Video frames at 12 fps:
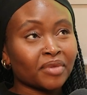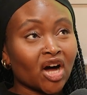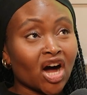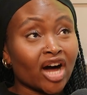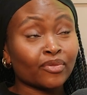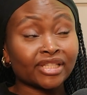
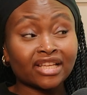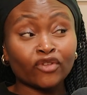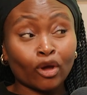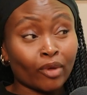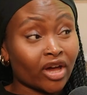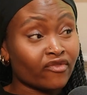I was living
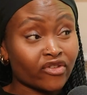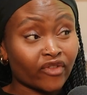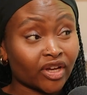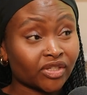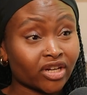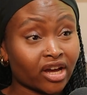on my own for the
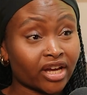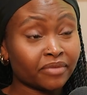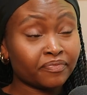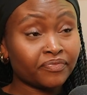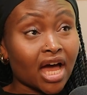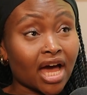first
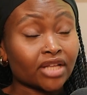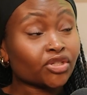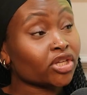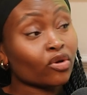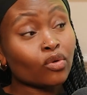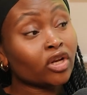time. And
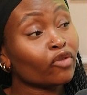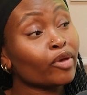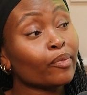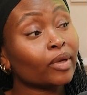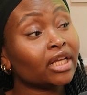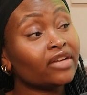so were a lot of
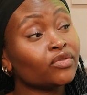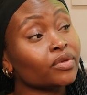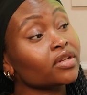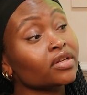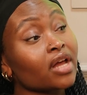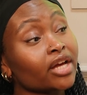people I lived with
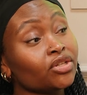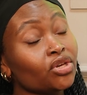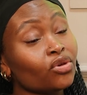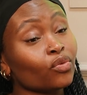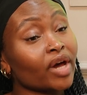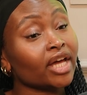and I
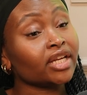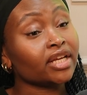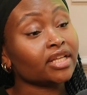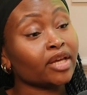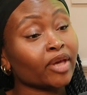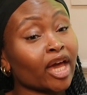knew. And
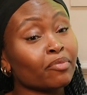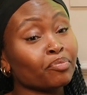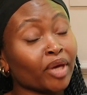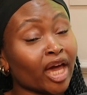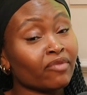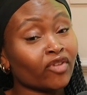it
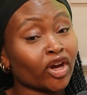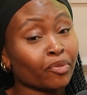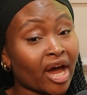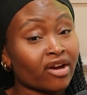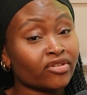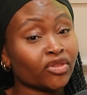became very
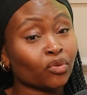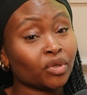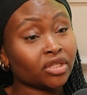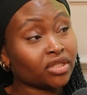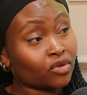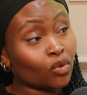apparent that
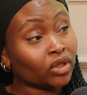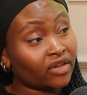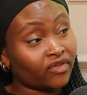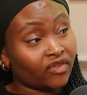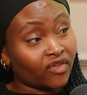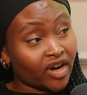we'd all
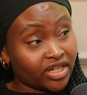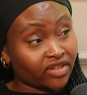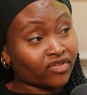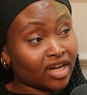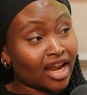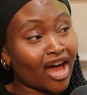lived very
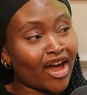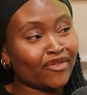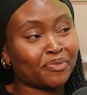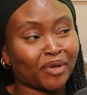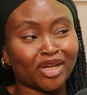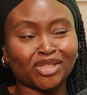different lives
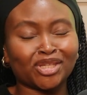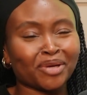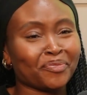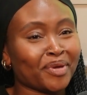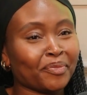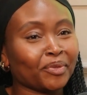because some
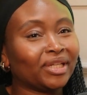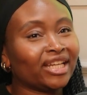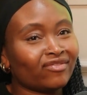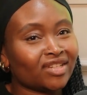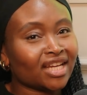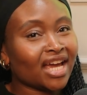people
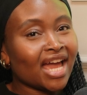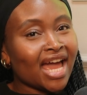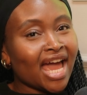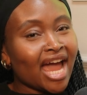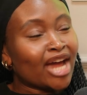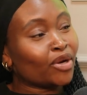lived
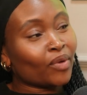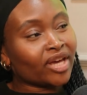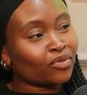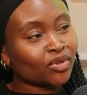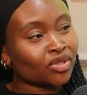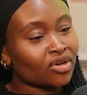in a way that
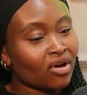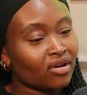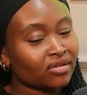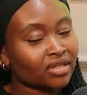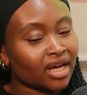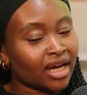was not
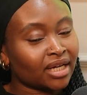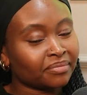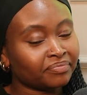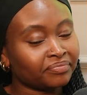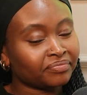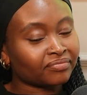
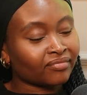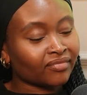known